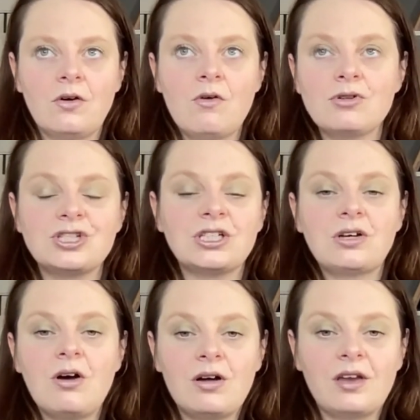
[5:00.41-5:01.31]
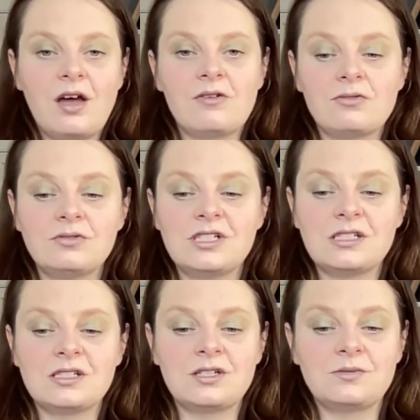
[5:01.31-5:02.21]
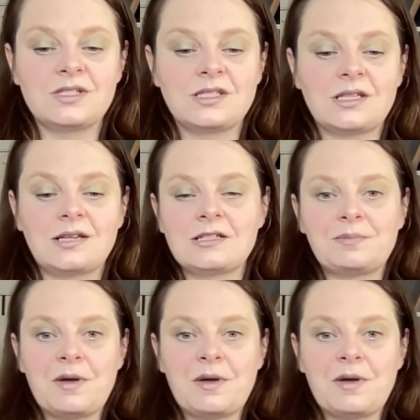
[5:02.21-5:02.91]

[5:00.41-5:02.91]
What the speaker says: all she got her audience to do was stand